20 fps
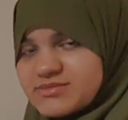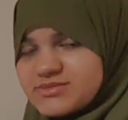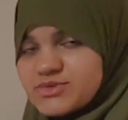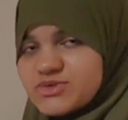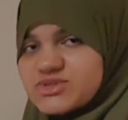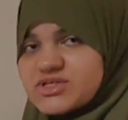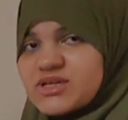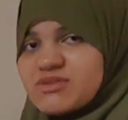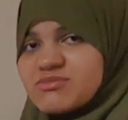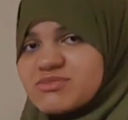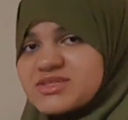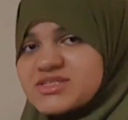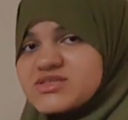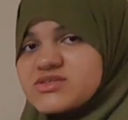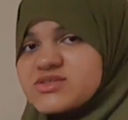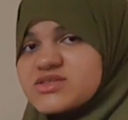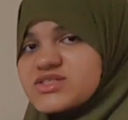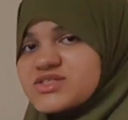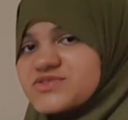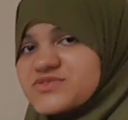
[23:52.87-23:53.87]
So that means
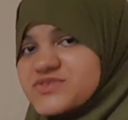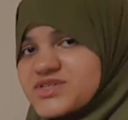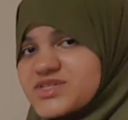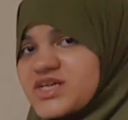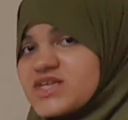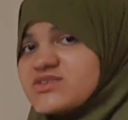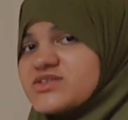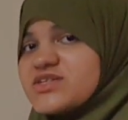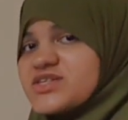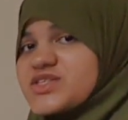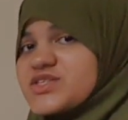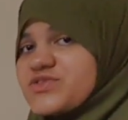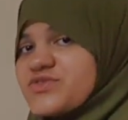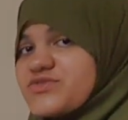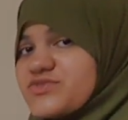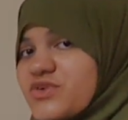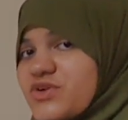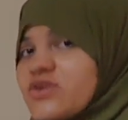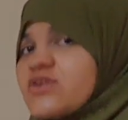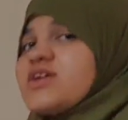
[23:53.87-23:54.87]
negative 3 and negative
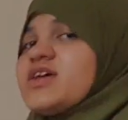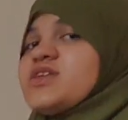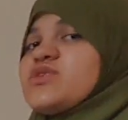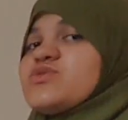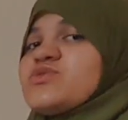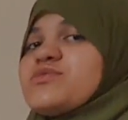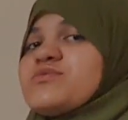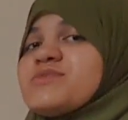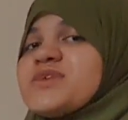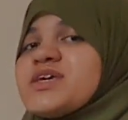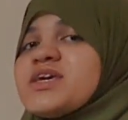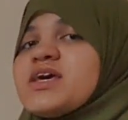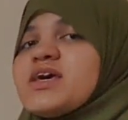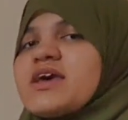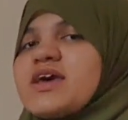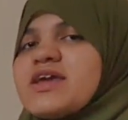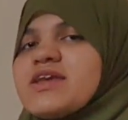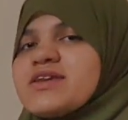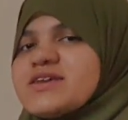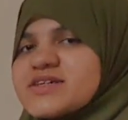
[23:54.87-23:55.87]
4, it will be
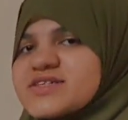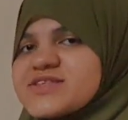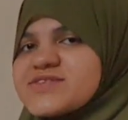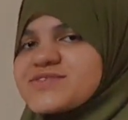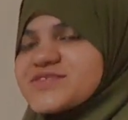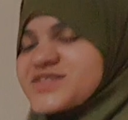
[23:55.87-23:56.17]
negative